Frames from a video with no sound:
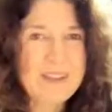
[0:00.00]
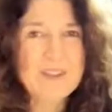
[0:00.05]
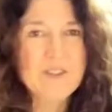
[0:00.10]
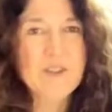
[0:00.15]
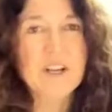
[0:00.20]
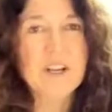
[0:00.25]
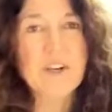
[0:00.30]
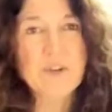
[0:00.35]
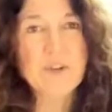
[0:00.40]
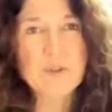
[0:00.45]

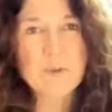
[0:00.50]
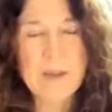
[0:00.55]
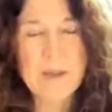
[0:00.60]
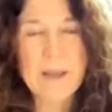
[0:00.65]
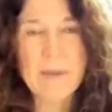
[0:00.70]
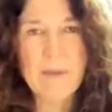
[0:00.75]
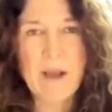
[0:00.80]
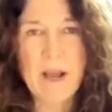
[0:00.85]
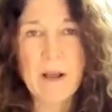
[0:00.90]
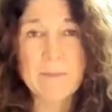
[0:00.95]
check your
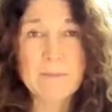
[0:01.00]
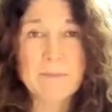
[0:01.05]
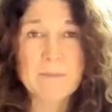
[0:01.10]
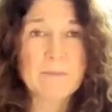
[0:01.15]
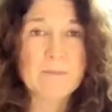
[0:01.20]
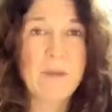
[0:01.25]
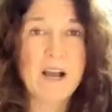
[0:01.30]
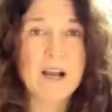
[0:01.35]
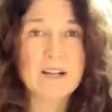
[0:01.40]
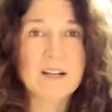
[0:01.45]
spam
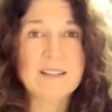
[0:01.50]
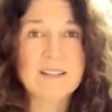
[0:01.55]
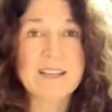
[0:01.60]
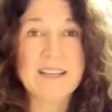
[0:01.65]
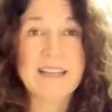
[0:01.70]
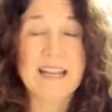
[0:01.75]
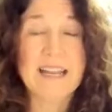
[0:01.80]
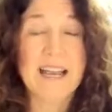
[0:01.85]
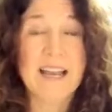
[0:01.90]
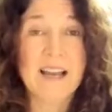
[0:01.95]
box.
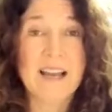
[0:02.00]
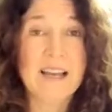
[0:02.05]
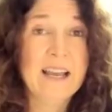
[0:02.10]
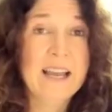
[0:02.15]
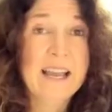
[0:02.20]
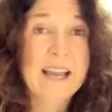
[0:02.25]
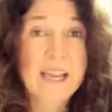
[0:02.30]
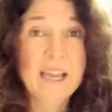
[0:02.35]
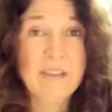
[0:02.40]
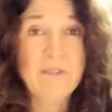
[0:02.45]
And
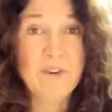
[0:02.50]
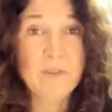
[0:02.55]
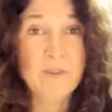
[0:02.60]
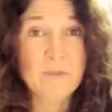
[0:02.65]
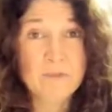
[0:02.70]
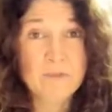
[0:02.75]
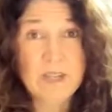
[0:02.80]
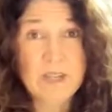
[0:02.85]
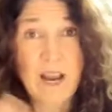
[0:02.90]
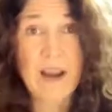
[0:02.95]
if
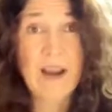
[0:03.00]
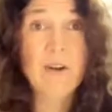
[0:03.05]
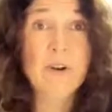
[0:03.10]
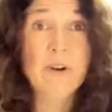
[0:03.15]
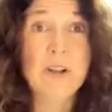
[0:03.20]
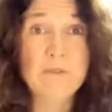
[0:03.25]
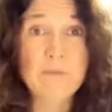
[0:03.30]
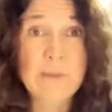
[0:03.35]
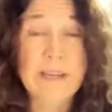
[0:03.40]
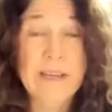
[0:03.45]
you're tired
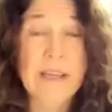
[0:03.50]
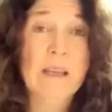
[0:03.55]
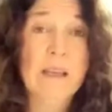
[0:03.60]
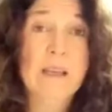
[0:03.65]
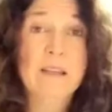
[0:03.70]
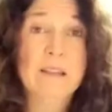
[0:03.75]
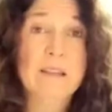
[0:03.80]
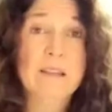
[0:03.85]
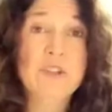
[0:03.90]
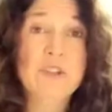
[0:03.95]
of me,
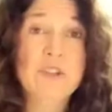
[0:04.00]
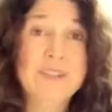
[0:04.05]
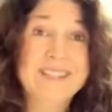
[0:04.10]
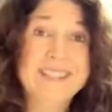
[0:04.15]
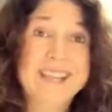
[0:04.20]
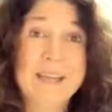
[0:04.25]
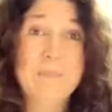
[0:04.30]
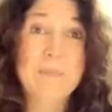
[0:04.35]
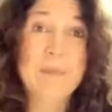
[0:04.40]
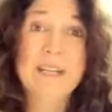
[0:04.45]
then just
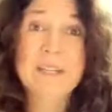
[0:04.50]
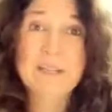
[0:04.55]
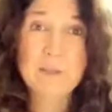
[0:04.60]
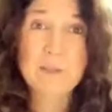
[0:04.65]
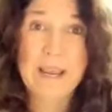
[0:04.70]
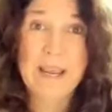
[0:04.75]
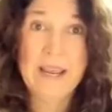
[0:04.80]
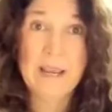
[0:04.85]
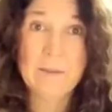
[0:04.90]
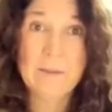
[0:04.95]
send me to
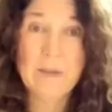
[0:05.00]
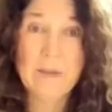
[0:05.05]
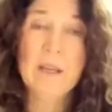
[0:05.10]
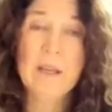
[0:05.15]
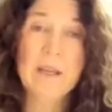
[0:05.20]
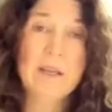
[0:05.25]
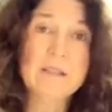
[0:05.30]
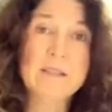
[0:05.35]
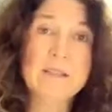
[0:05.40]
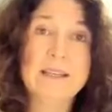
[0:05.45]
spam,
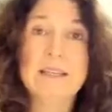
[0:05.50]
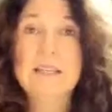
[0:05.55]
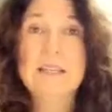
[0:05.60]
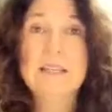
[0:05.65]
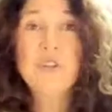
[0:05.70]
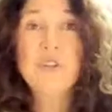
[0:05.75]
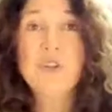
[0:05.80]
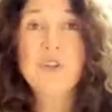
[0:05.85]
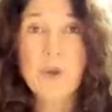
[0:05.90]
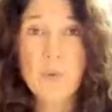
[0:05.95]
because at
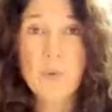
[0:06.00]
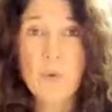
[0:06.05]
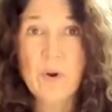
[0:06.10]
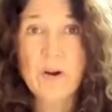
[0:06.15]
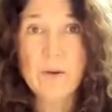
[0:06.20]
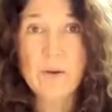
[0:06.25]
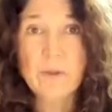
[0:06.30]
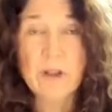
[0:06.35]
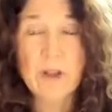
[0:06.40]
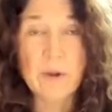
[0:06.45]
least you know
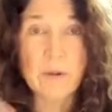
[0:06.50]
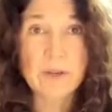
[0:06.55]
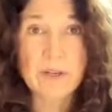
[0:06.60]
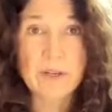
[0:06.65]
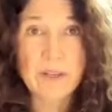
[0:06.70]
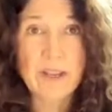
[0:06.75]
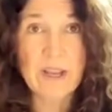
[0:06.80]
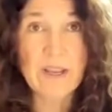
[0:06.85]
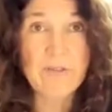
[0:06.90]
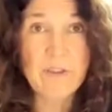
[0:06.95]
where I'm
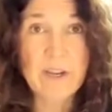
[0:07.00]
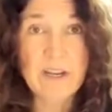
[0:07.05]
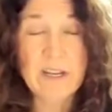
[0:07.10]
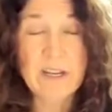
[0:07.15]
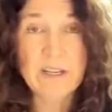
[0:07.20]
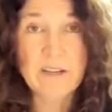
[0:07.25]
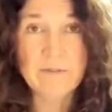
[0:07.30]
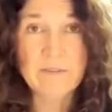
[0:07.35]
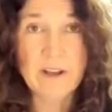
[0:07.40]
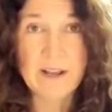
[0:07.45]
going if you
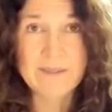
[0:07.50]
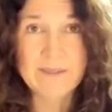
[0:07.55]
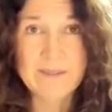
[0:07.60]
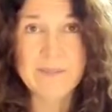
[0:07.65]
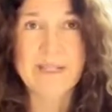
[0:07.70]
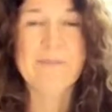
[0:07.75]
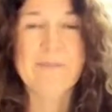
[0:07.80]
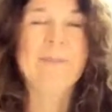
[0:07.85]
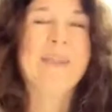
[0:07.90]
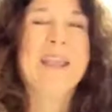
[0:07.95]
need to find
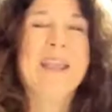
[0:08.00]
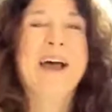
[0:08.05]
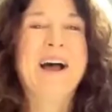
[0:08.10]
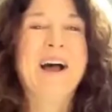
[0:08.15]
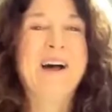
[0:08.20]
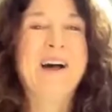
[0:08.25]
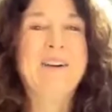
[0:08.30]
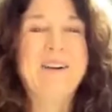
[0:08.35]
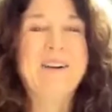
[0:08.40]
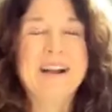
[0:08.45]
me.
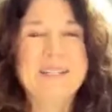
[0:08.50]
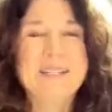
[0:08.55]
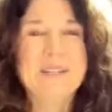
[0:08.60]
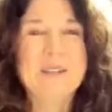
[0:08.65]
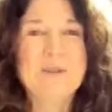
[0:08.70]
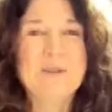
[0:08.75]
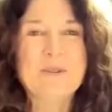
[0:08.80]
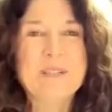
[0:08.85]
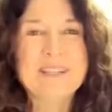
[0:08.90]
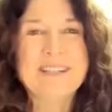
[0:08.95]
All right.
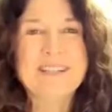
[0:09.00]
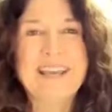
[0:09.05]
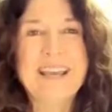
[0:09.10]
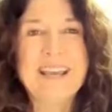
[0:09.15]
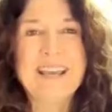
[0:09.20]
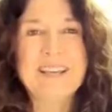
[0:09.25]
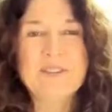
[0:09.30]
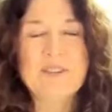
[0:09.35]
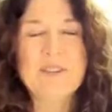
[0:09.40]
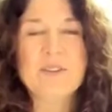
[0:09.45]
So
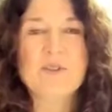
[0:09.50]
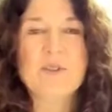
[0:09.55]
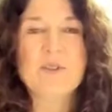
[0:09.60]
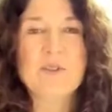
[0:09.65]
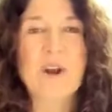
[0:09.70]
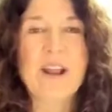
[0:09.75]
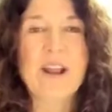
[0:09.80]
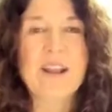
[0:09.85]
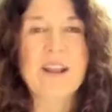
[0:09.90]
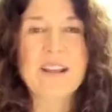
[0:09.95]
today's
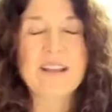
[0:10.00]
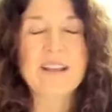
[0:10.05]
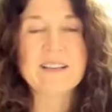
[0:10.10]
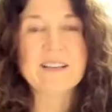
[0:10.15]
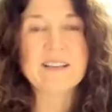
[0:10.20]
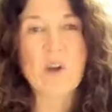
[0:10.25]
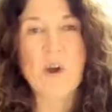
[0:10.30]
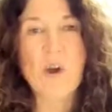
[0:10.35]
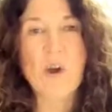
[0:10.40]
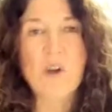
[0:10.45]
training
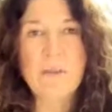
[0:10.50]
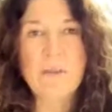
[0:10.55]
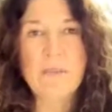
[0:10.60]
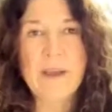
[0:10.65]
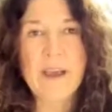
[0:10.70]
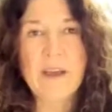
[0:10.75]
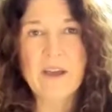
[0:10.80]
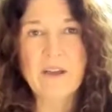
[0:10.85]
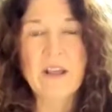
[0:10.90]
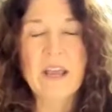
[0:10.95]
is all
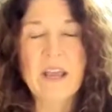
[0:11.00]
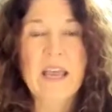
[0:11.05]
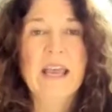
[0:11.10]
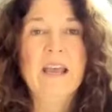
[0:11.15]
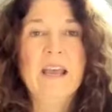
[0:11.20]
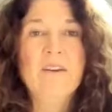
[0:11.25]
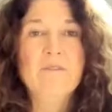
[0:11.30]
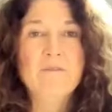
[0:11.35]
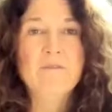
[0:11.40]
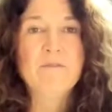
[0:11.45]
about
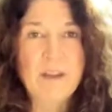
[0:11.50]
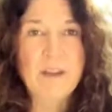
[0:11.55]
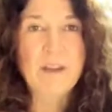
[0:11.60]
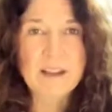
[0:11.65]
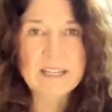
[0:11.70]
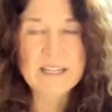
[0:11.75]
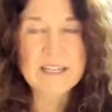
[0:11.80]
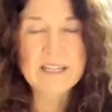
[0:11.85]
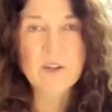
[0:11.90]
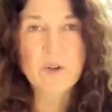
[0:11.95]

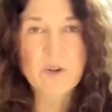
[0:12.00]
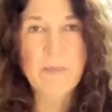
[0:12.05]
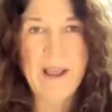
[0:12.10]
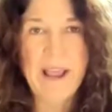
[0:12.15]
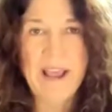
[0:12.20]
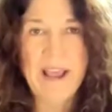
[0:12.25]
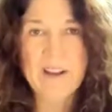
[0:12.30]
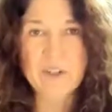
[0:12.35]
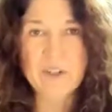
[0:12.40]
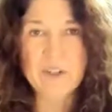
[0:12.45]
finding your
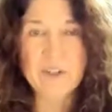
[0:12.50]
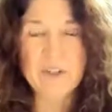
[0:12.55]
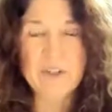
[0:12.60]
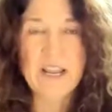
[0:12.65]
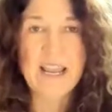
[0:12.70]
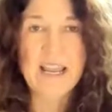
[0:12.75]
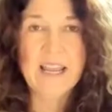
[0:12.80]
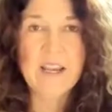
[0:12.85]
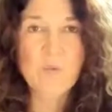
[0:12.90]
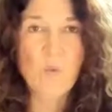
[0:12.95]

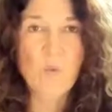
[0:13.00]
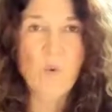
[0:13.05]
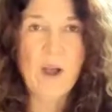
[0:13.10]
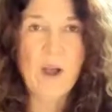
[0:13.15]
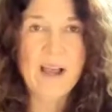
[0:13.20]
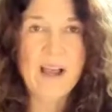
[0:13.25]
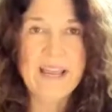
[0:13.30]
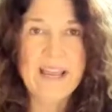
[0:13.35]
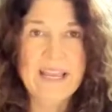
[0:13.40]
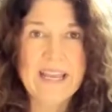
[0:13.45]
passion and
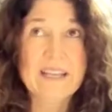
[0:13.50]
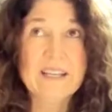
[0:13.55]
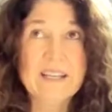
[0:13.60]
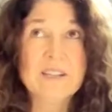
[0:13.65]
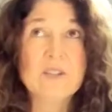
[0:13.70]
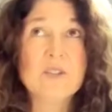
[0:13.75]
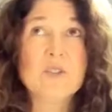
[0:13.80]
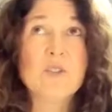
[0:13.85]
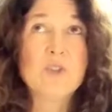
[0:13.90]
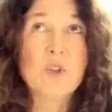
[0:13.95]
why
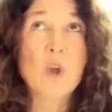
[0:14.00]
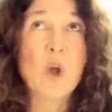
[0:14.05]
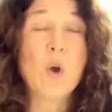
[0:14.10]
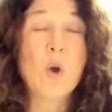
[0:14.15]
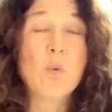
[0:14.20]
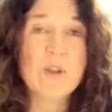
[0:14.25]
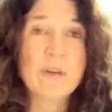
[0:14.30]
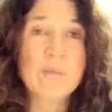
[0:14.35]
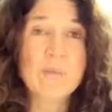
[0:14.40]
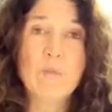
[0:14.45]
it's
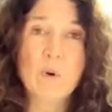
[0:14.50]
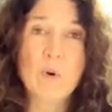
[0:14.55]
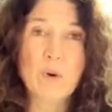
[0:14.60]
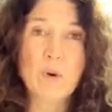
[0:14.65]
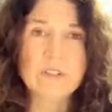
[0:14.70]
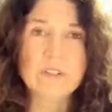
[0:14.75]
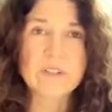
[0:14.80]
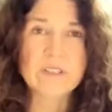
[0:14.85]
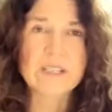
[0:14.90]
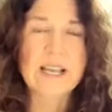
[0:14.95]
so
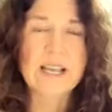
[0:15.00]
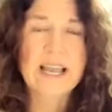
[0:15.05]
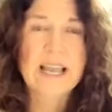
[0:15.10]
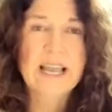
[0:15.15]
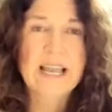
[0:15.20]
important.